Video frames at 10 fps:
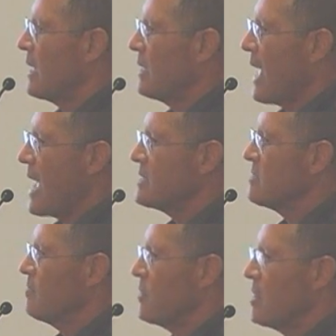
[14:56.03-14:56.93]

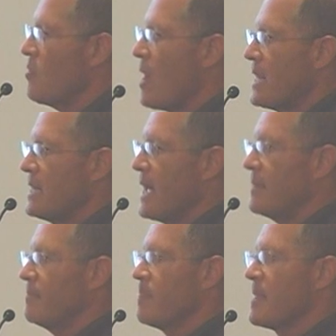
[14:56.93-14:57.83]
Casts a pretty wide
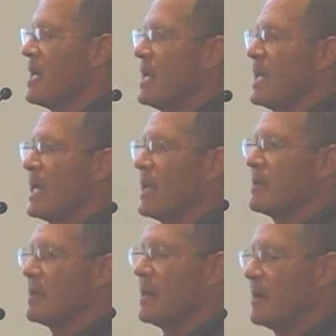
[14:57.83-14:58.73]
net, and